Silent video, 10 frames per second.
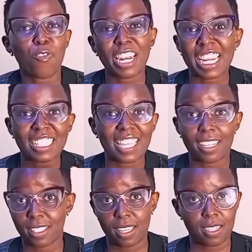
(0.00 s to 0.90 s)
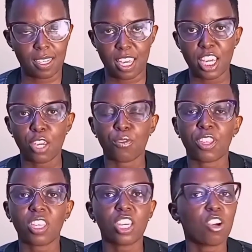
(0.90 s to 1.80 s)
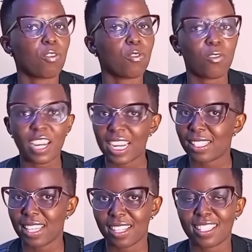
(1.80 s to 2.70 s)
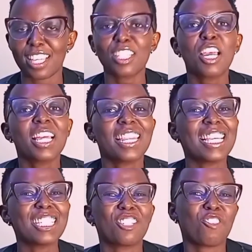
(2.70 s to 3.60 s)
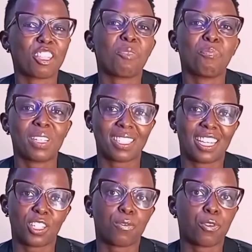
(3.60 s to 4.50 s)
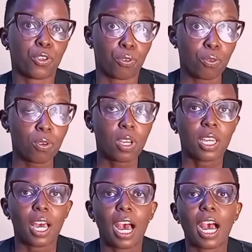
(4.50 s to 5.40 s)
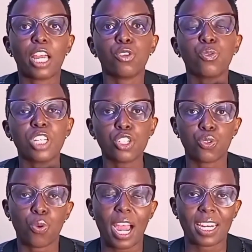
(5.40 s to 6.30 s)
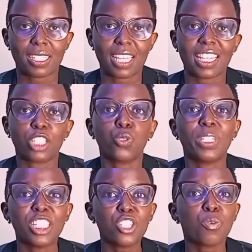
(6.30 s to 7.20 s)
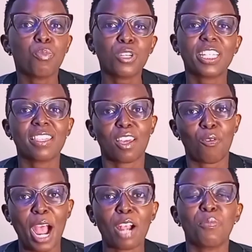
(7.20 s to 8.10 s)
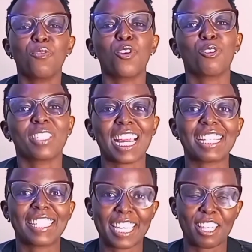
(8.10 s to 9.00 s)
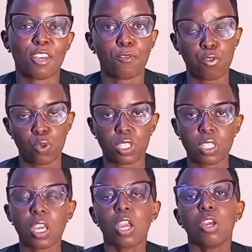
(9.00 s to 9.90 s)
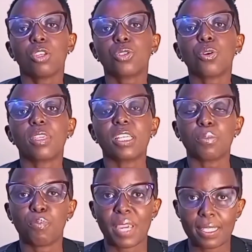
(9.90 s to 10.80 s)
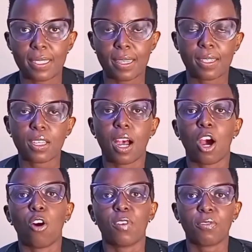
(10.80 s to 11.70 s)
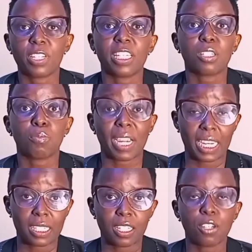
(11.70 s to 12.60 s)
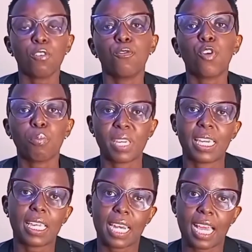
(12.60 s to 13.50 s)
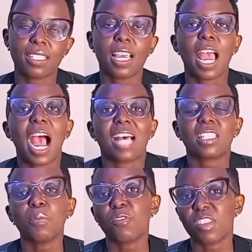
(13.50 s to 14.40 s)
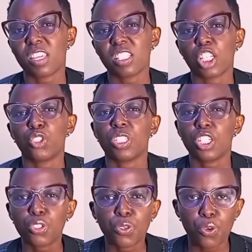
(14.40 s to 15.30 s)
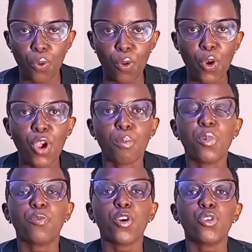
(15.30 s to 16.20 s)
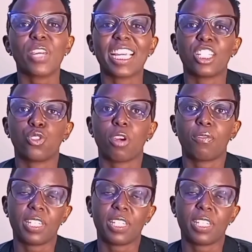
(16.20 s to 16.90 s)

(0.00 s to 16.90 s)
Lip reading: overnight success thing. If you're thinking of overnight success, this is not the business for you. You need to understand that you will need to put in the work before you start seeing the fruits. So these basics of affiliate marketing for beginners are some of the things that you need to know before you get into